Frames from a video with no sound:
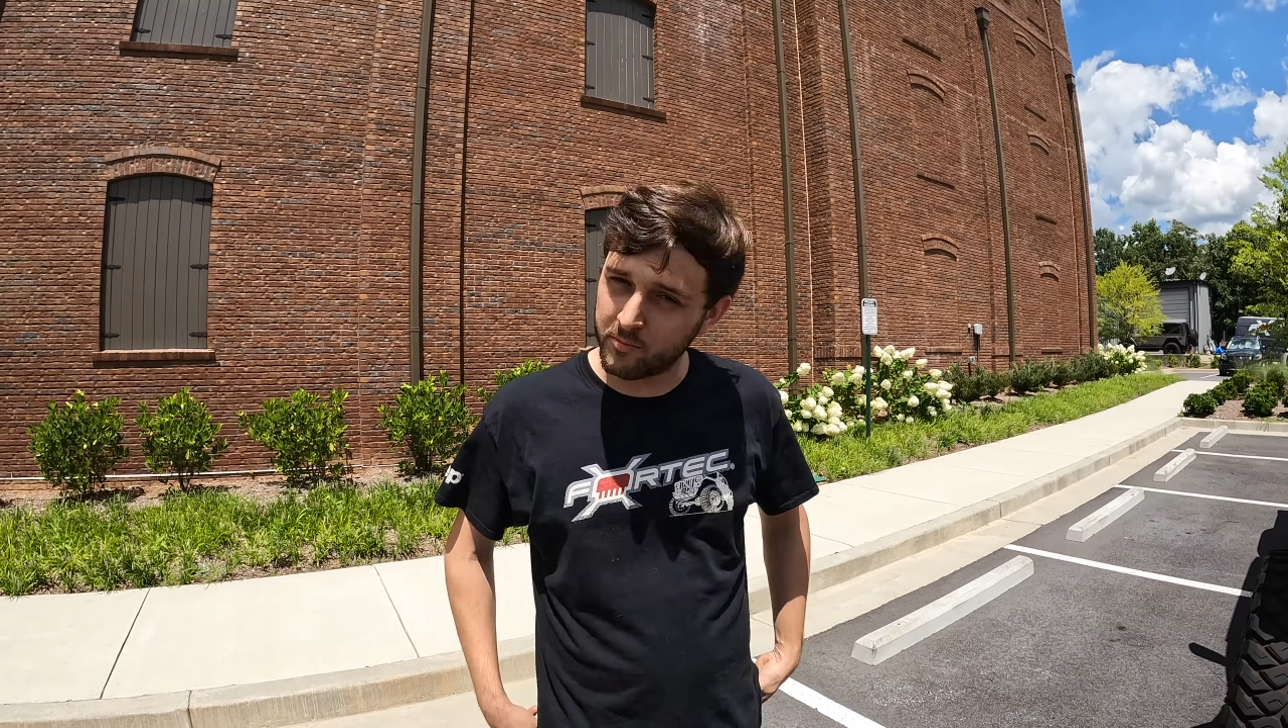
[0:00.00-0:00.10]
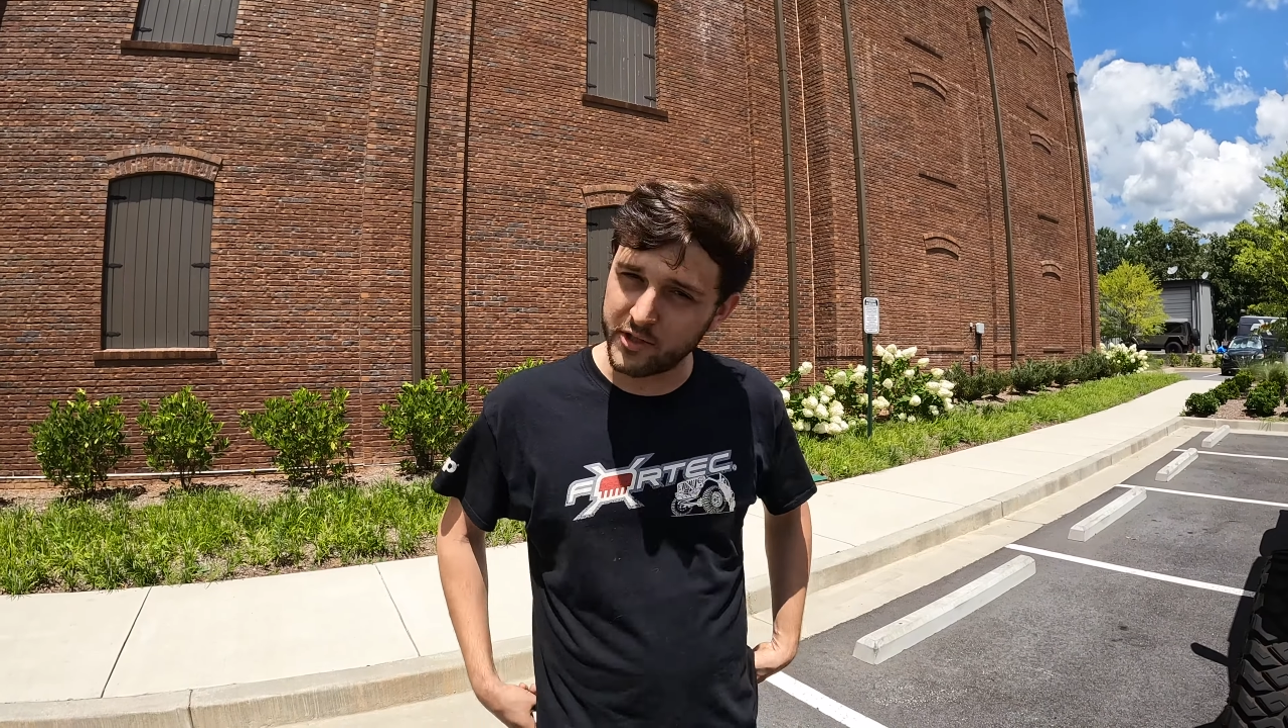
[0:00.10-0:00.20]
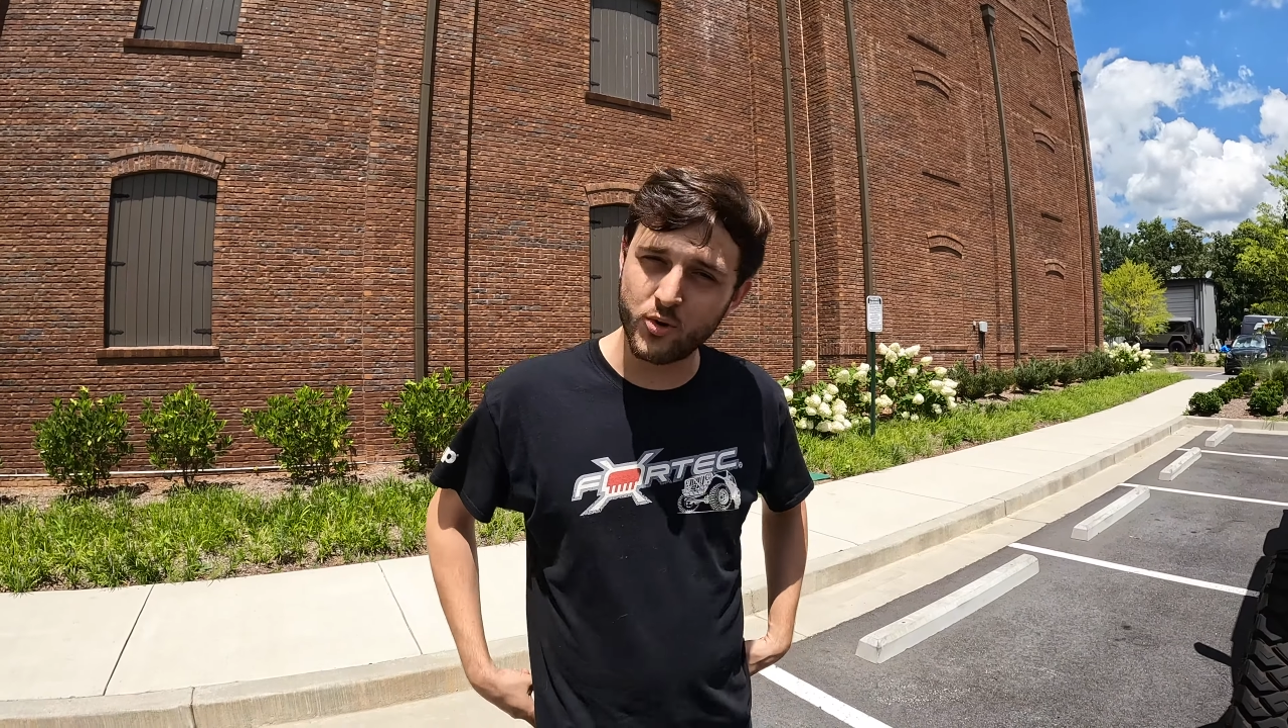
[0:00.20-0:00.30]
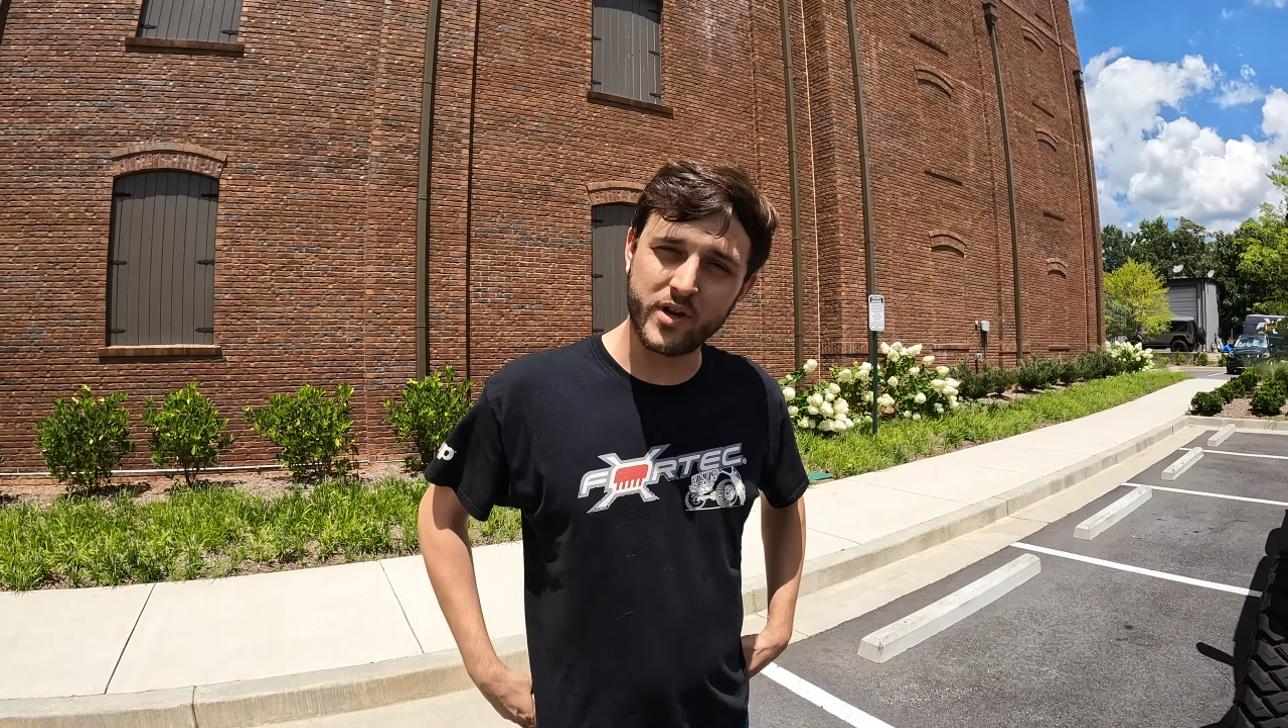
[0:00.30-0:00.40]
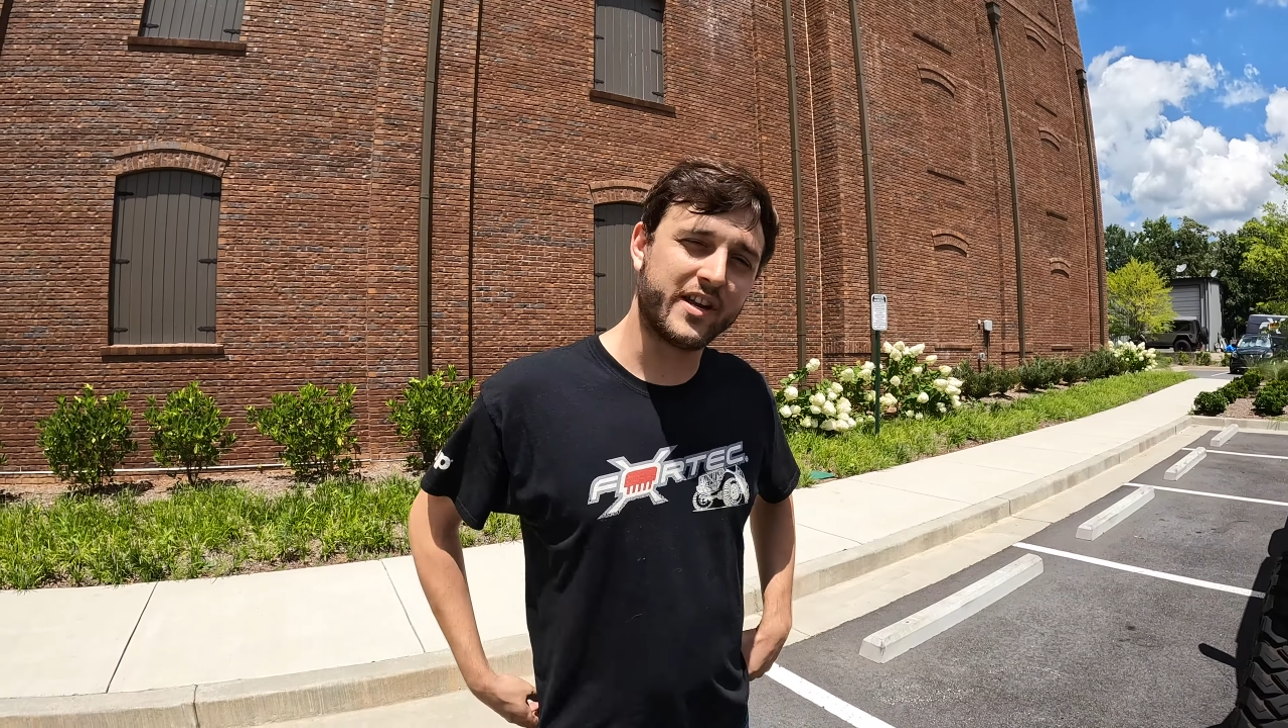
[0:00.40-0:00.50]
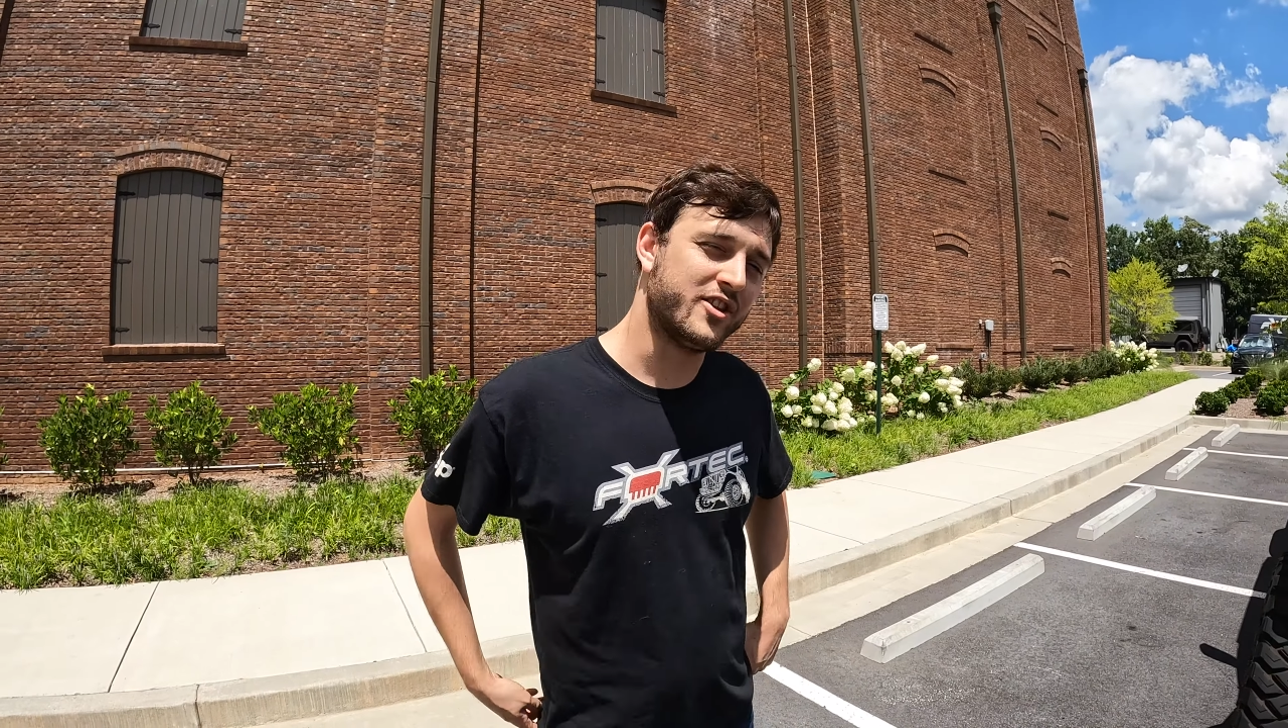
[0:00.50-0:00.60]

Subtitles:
be doing in a